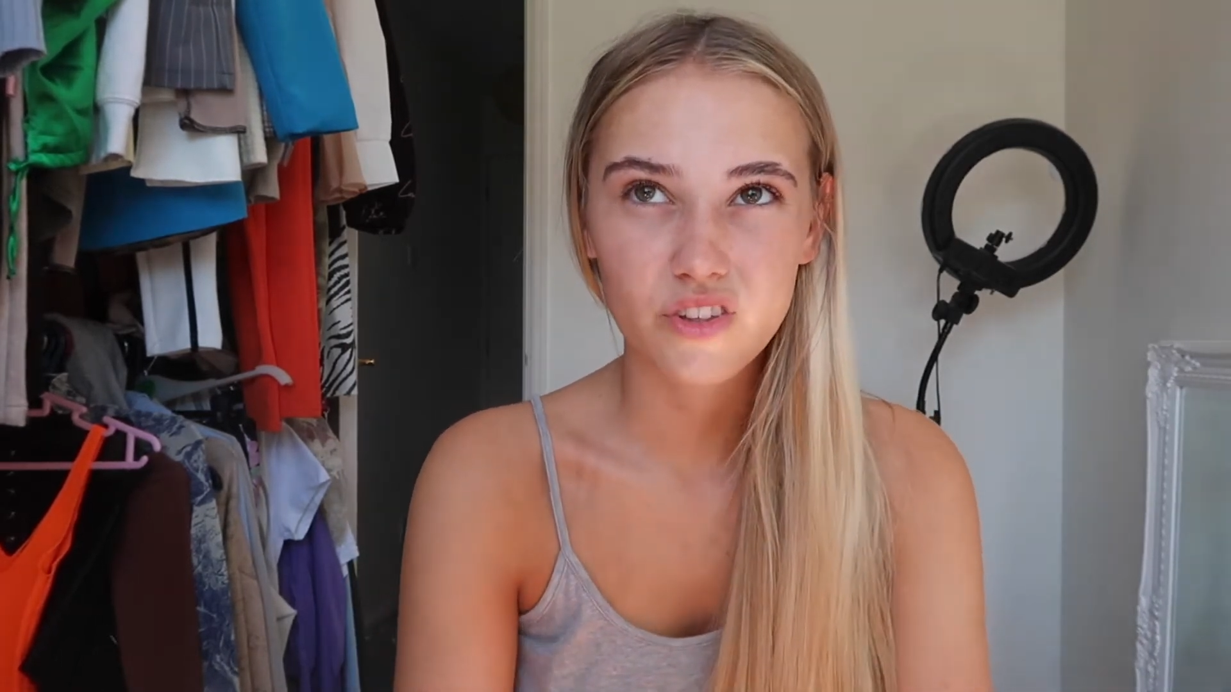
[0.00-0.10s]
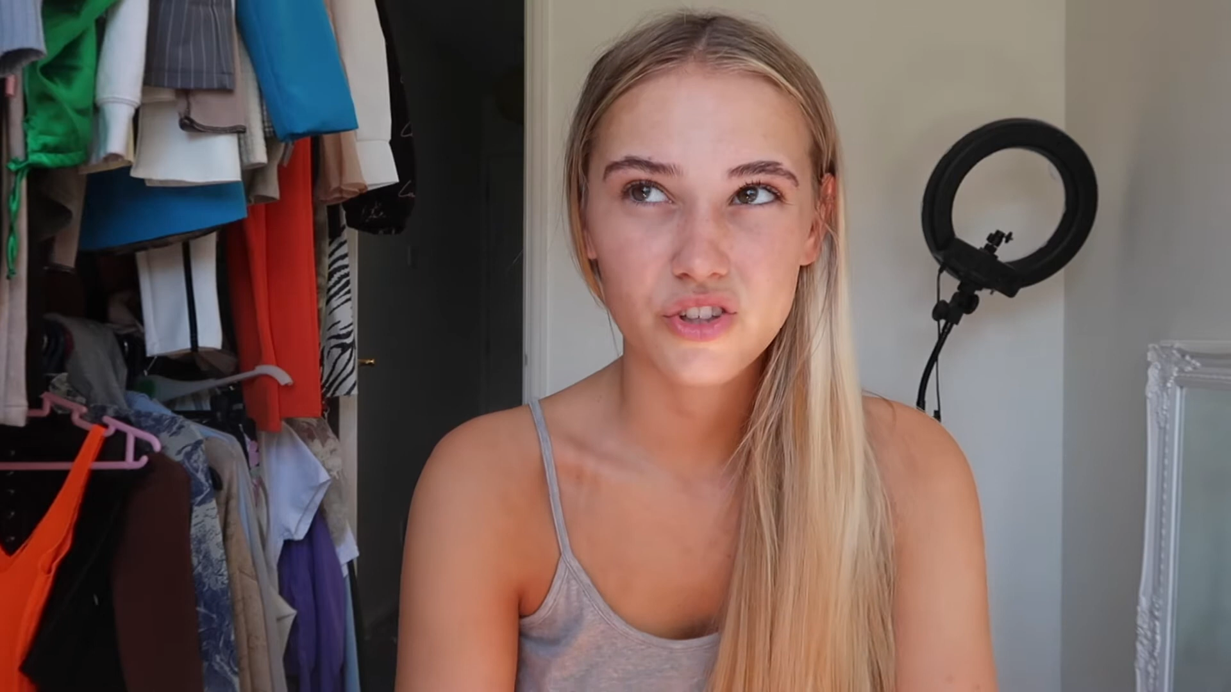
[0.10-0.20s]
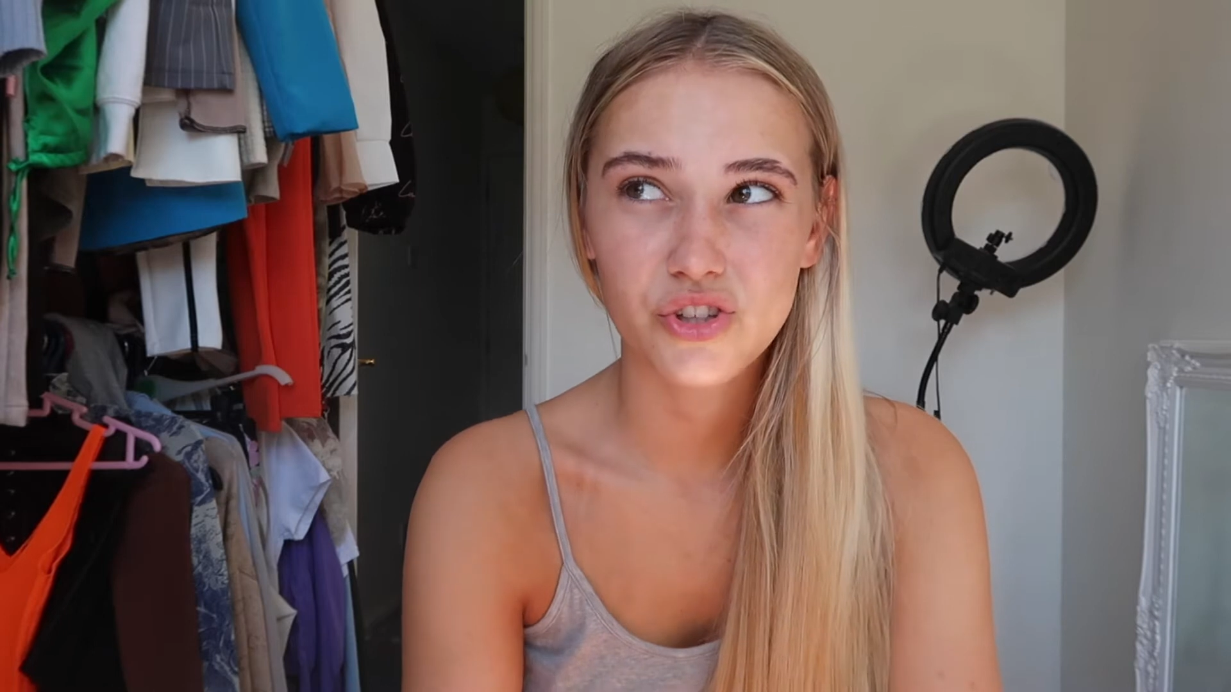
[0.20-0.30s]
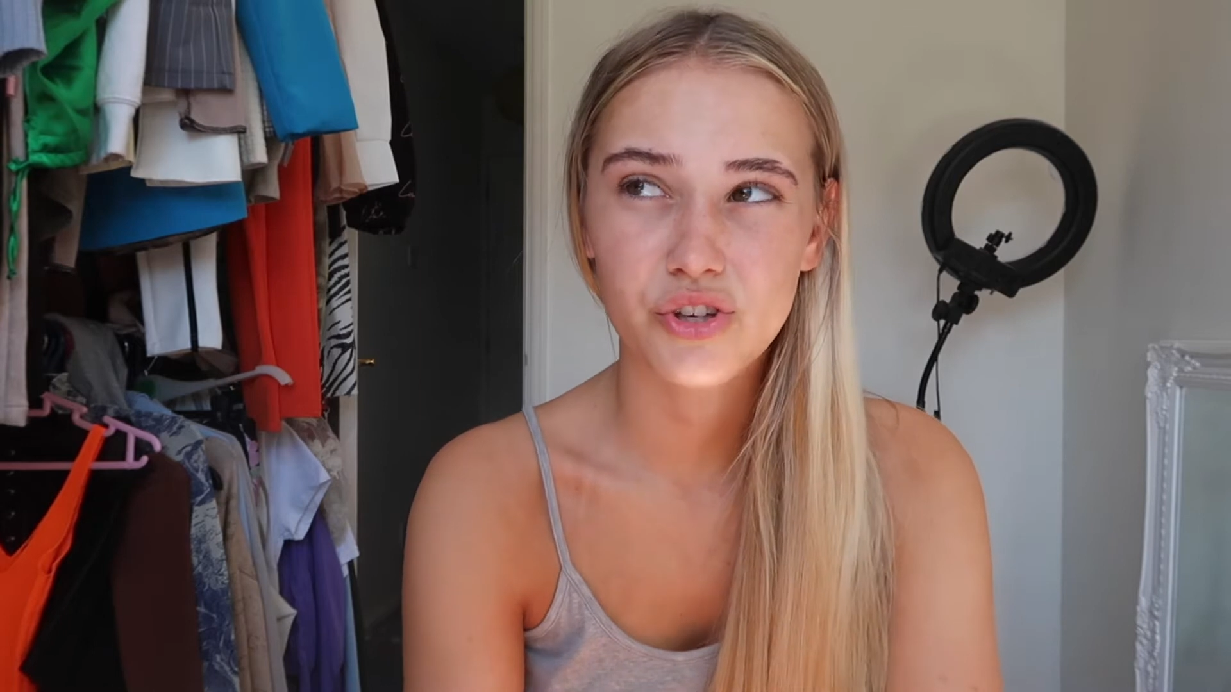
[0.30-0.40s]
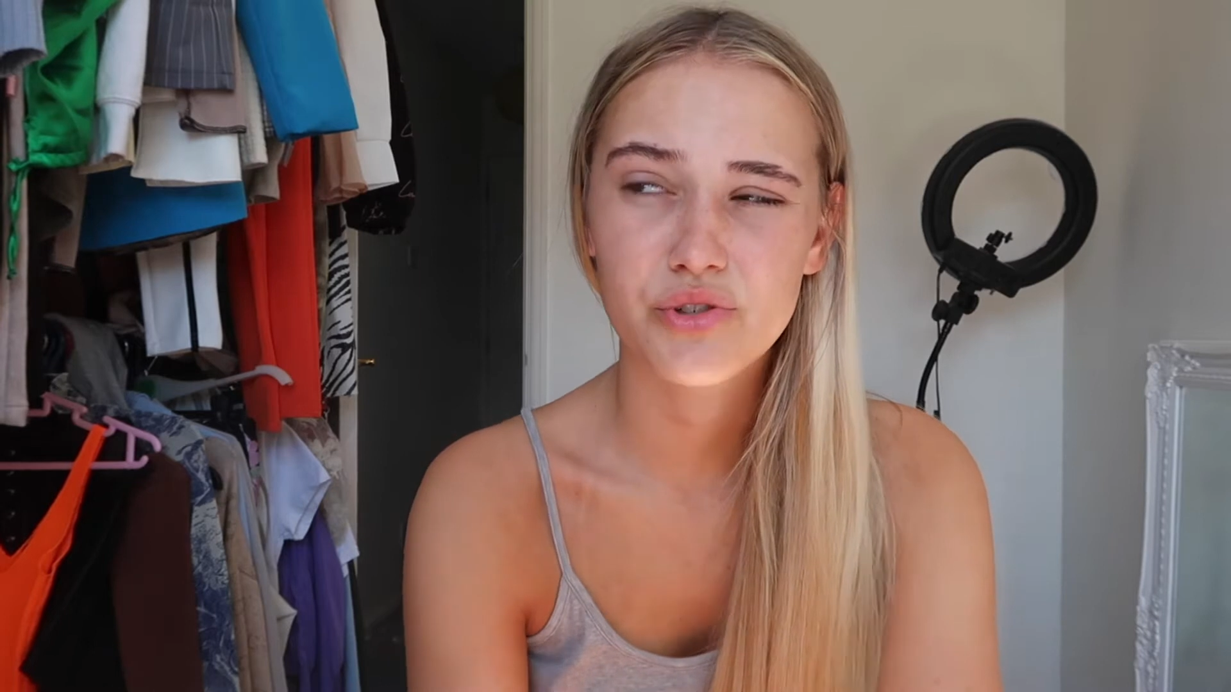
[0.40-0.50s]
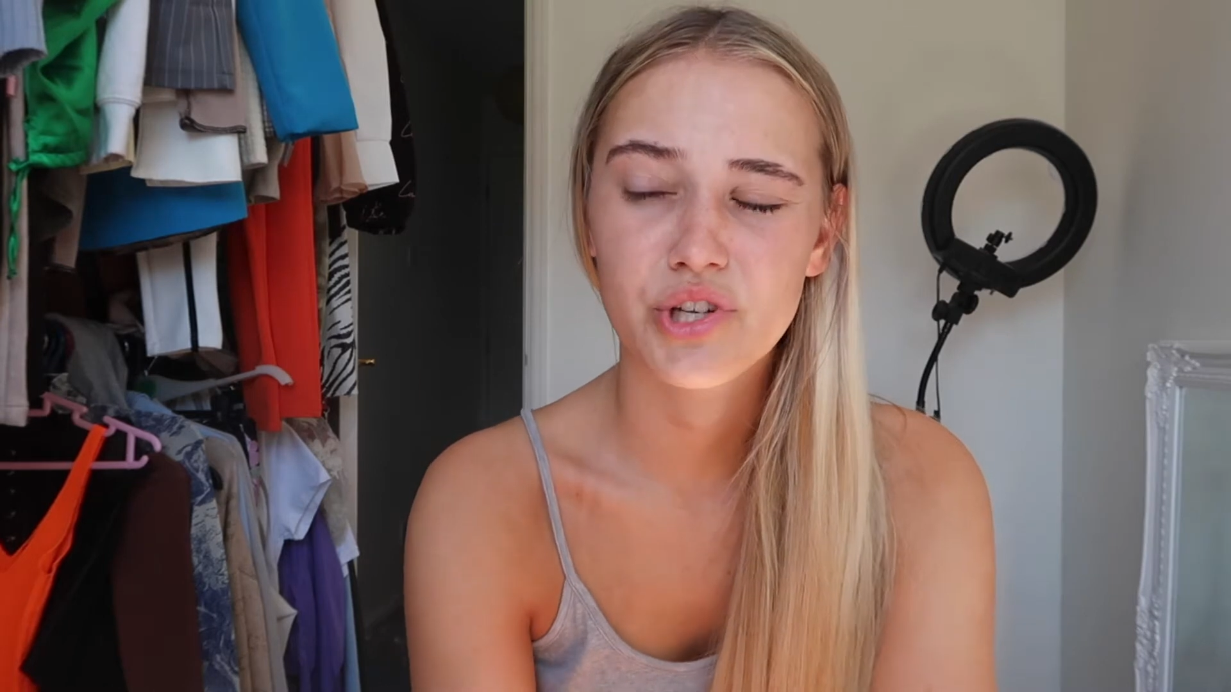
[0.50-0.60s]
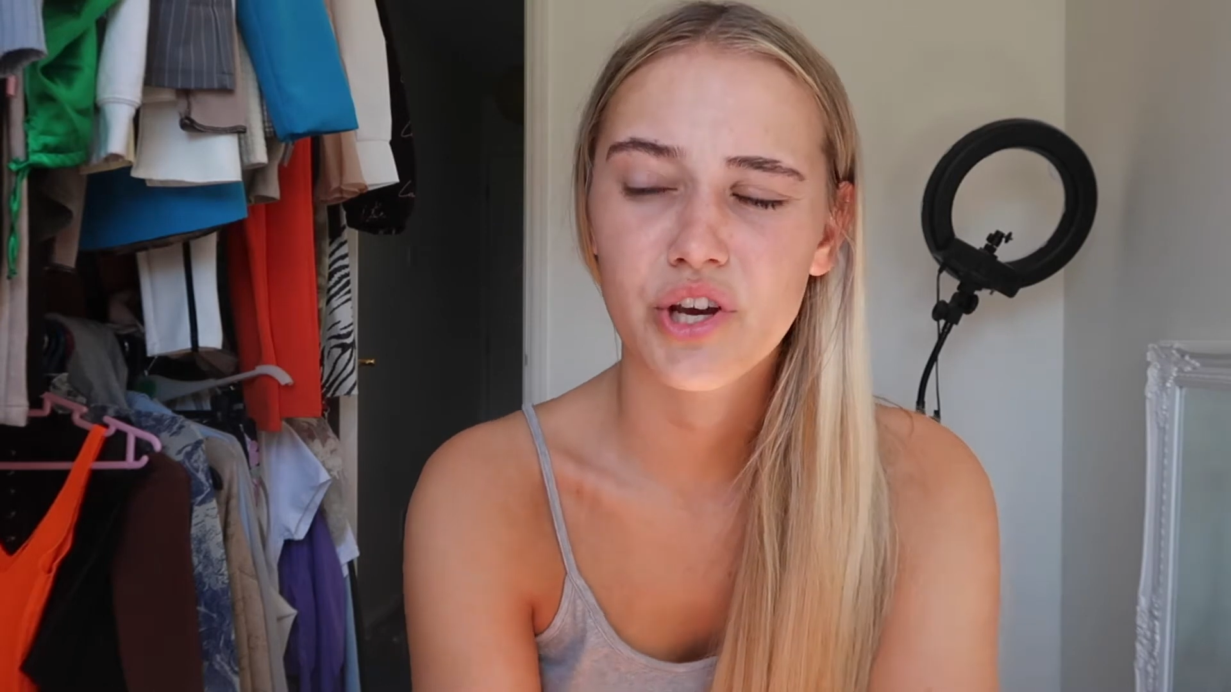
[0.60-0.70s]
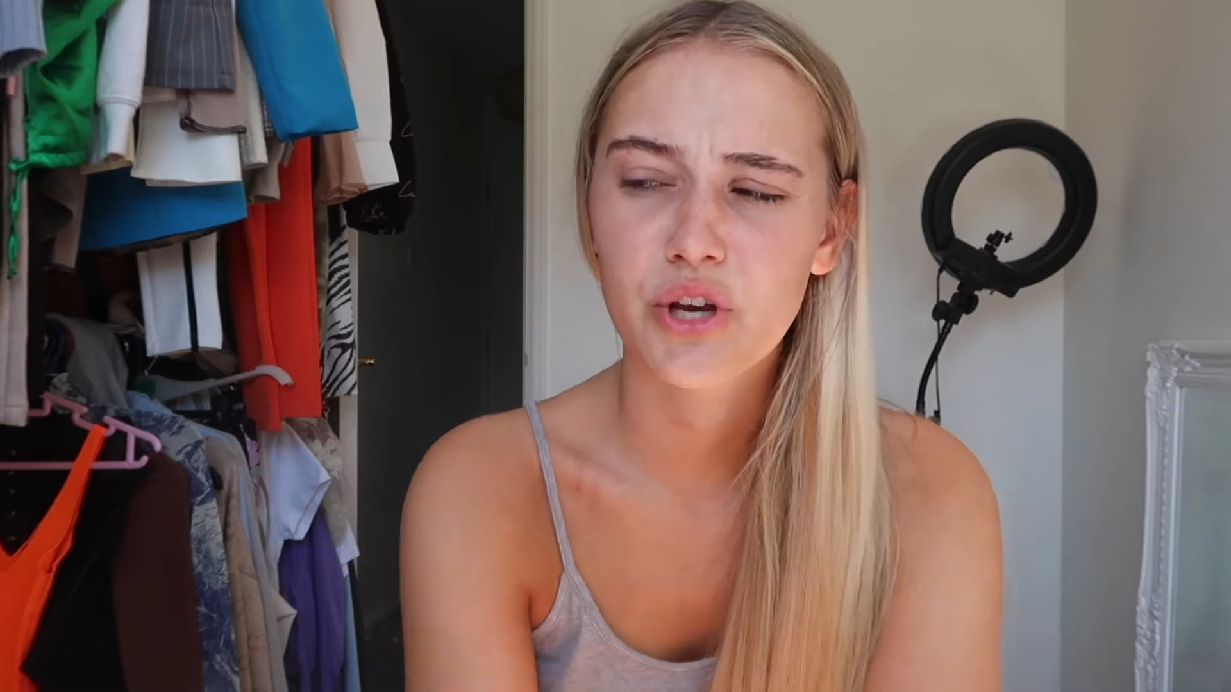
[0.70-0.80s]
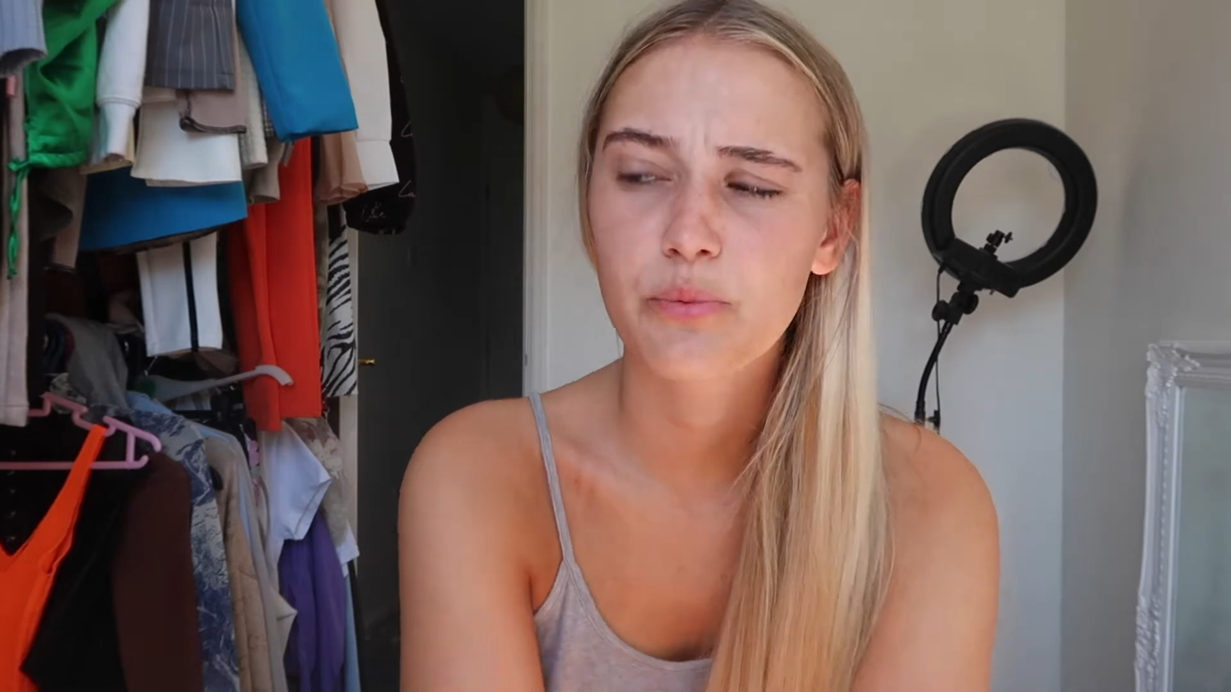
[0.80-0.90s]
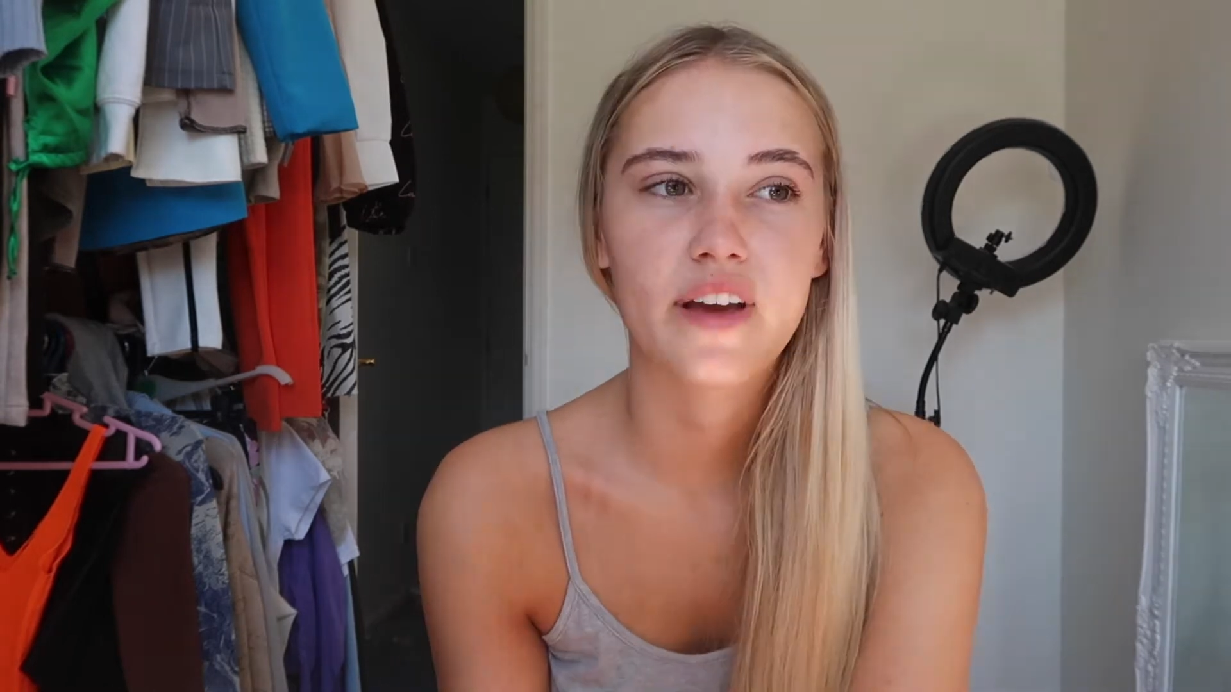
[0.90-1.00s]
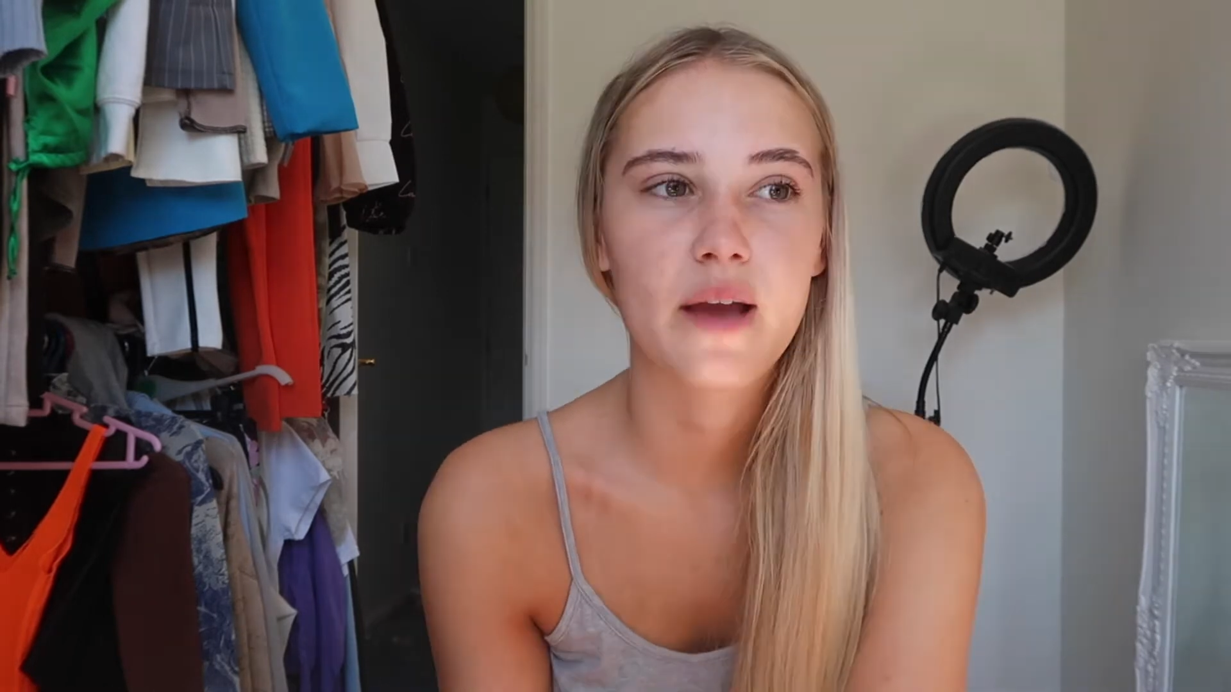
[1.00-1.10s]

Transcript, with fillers: YouTube.